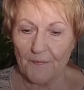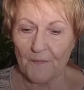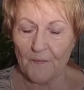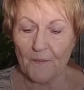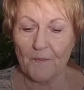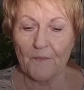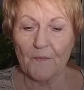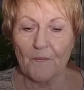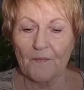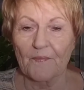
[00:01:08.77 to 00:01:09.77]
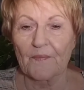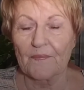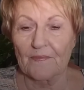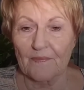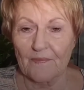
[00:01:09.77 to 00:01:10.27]

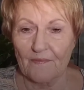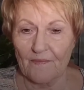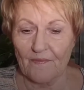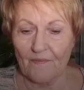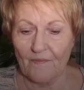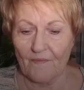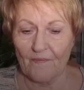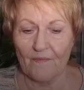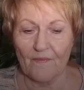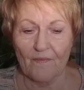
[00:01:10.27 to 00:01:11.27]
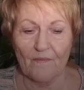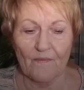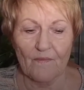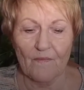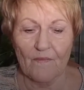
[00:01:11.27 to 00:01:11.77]

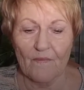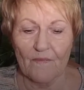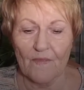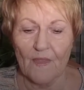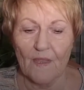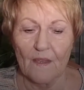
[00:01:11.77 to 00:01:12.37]
Nothing is said.